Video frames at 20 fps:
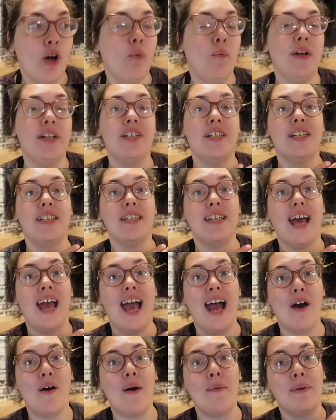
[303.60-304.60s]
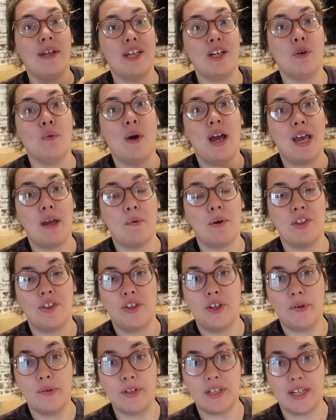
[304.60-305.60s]
which is how I'm getting away
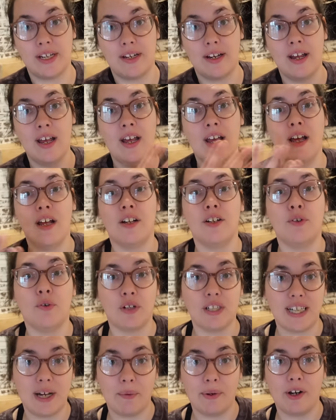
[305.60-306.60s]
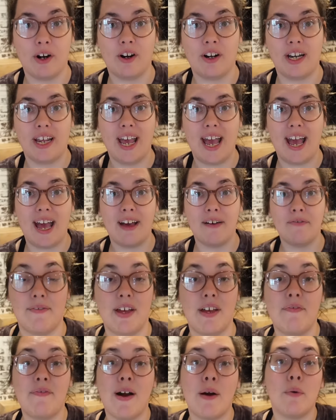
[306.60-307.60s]
with using doors that we already have.
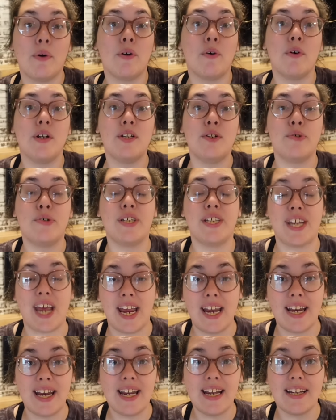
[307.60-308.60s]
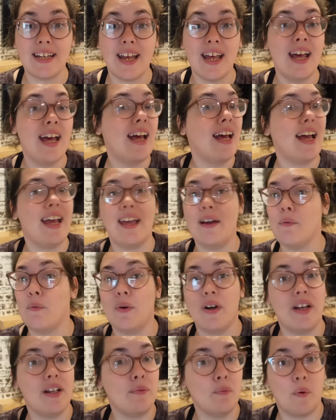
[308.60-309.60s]
If I were going to stain it, it
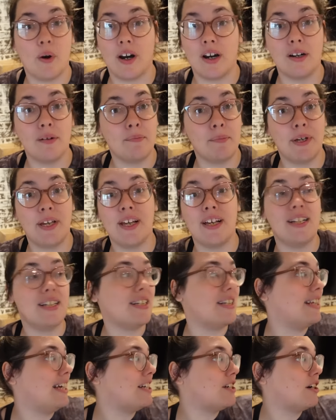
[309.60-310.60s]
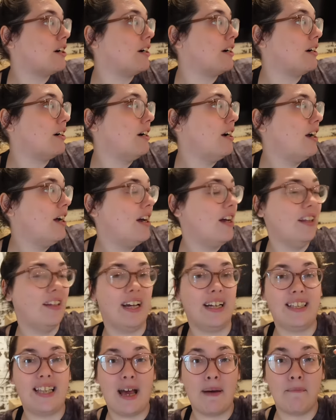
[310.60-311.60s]
wouldn't work because these are
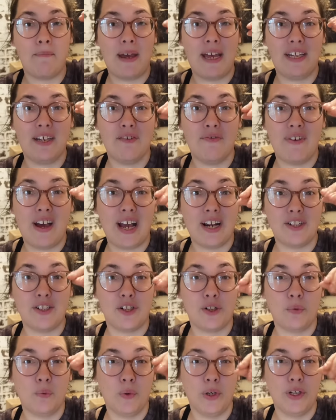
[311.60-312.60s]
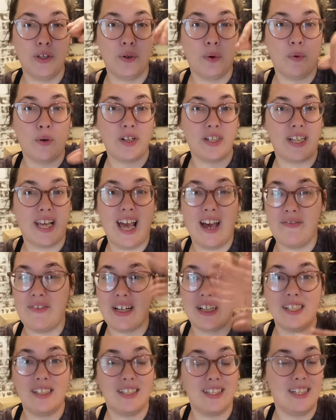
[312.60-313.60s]
like that manufactured wood doors. They have
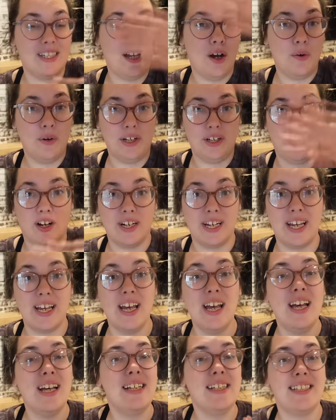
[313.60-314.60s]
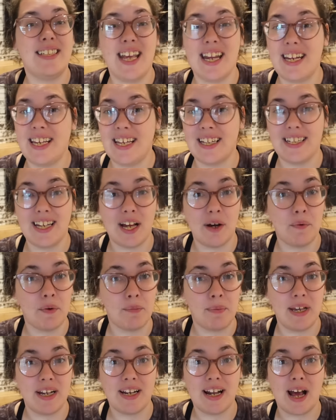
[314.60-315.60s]
that slick coating on it. Sanding it down
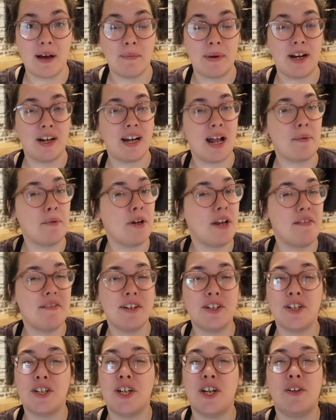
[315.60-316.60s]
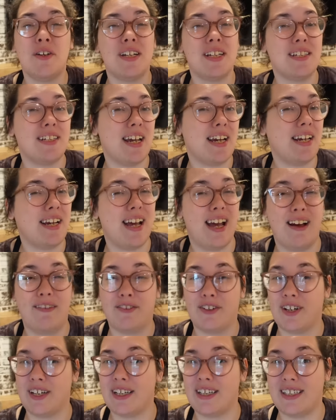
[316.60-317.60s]
would be a nightmare. And I'm not even sure you could stain it
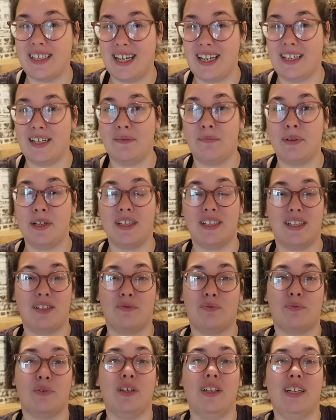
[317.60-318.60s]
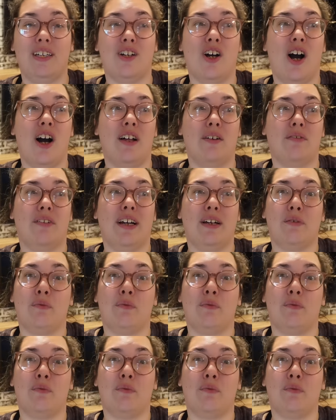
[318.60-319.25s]
after it's sanded because it's really not like